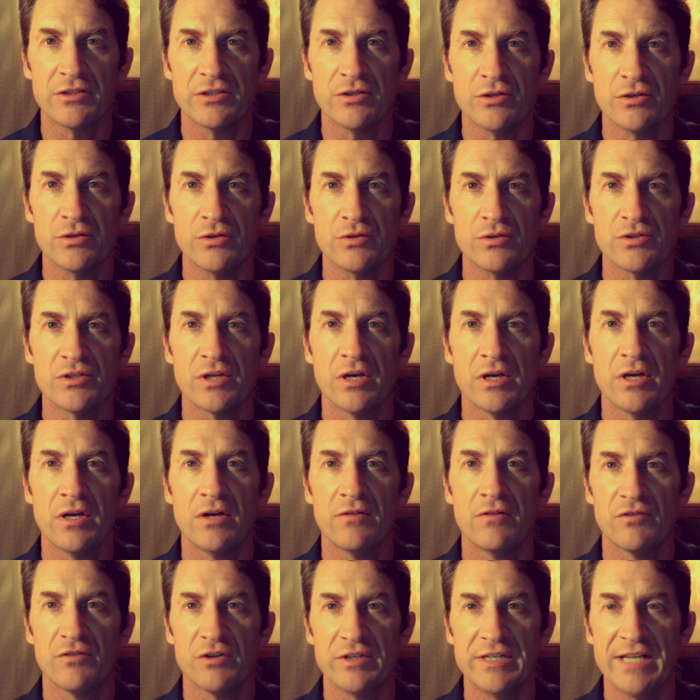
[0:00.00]
used
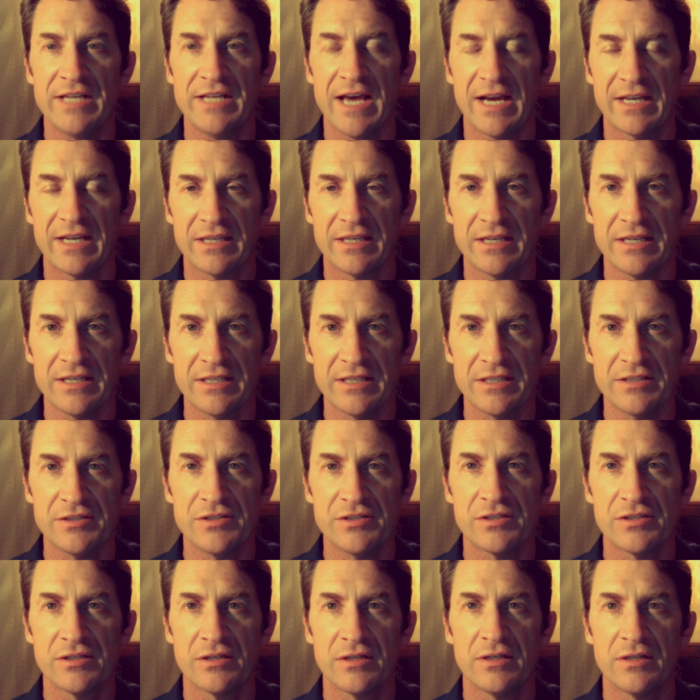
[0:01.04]
for
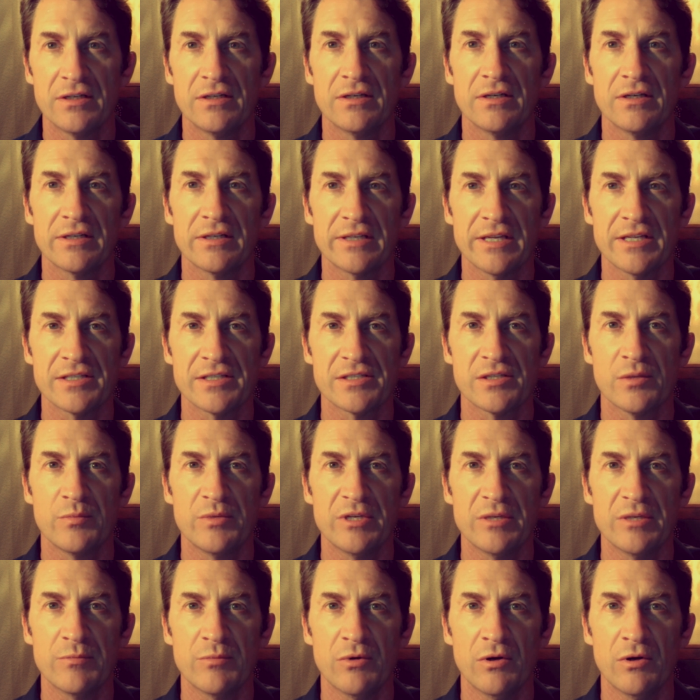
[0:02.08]
decades against the
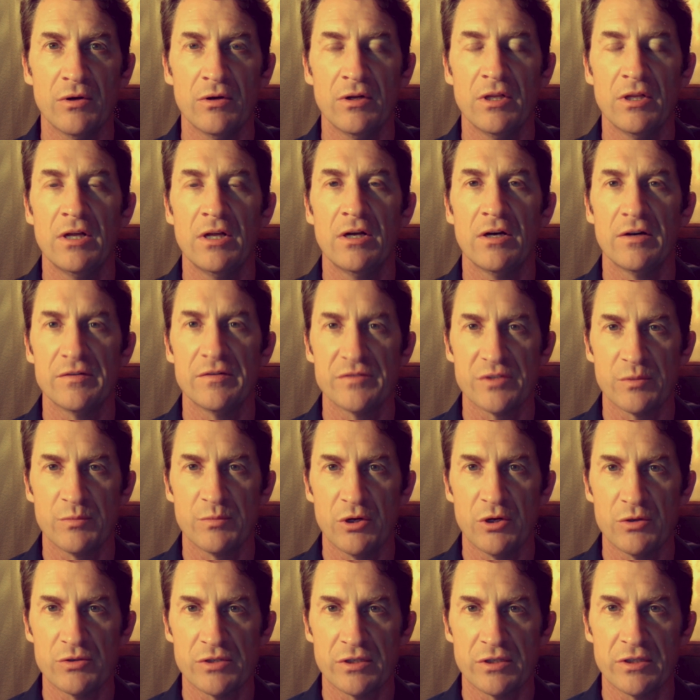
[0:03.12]
people of
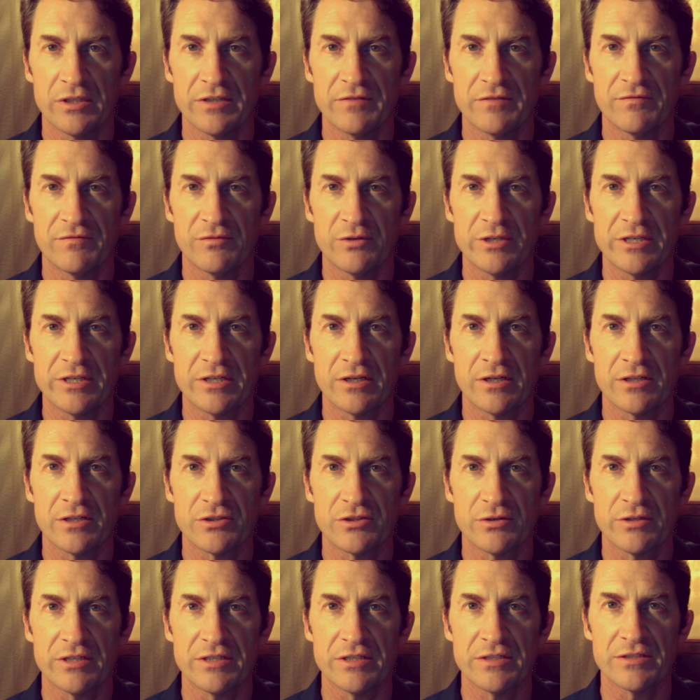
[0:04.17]
supposedly free
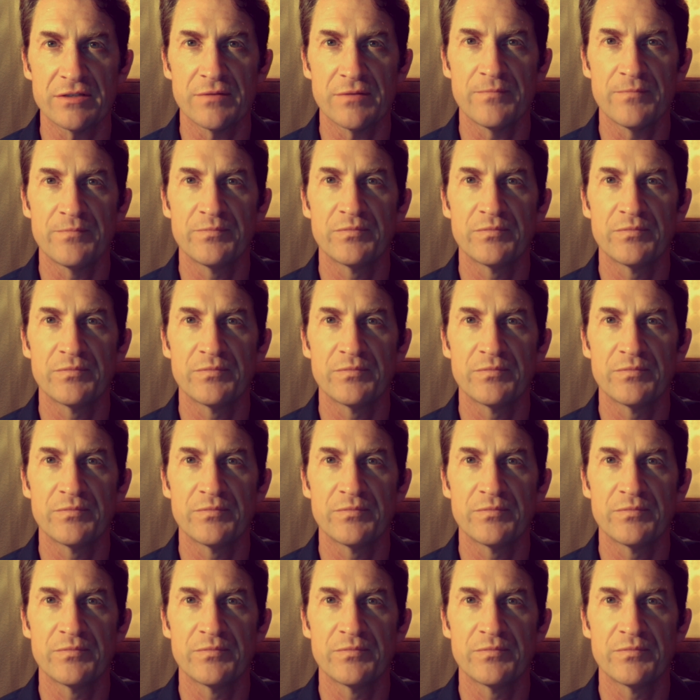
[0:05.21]
countries.